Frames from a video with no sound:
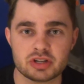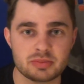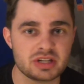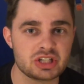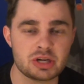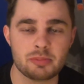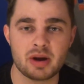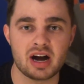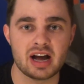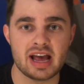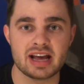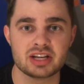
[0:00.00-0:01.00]
Dimitri
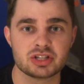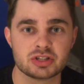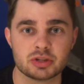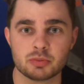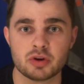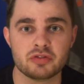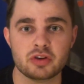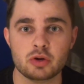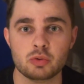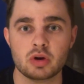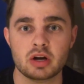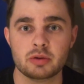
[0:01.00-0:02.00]
Payet, someone
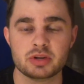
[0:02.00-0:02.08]
who